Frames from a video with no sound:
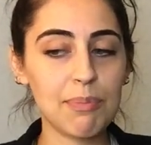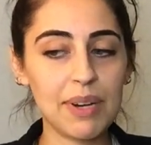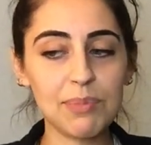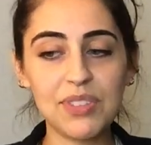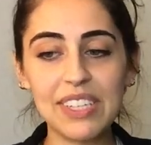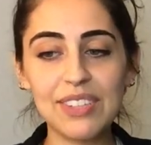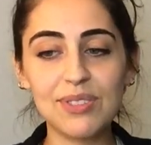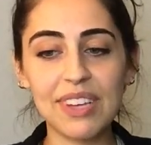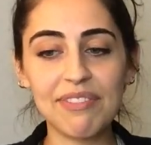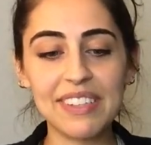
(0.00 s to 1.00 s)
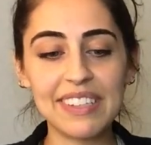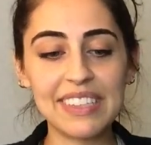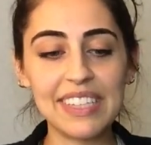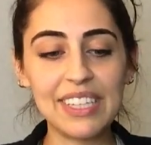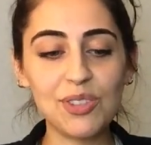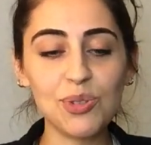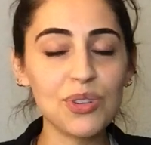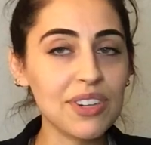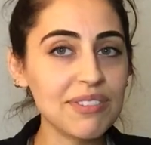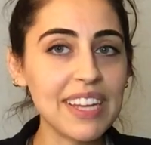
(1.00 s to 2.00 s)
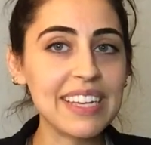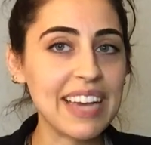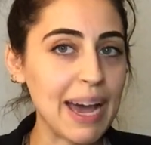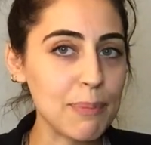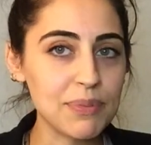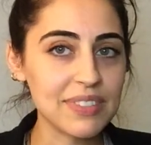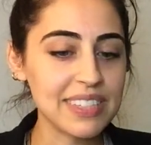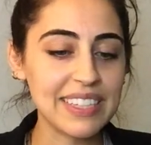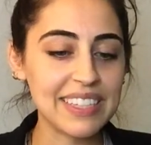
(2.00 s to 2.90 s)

But I'm seeing you definitely, you could have, like, kept